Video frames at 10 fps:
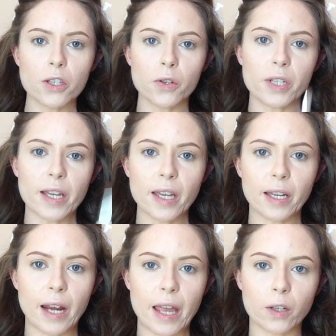So
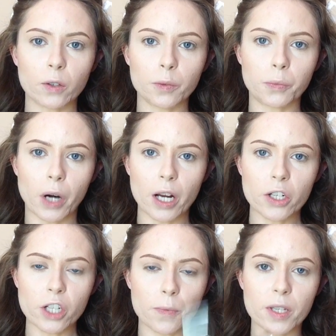taking an angled
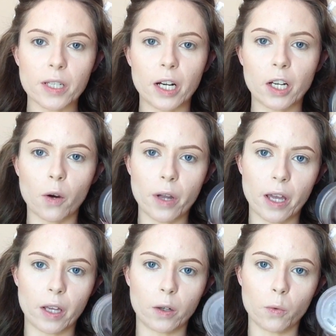brush, I'm just going to go
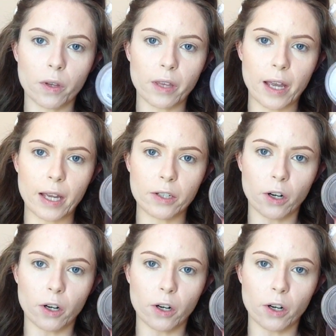in with a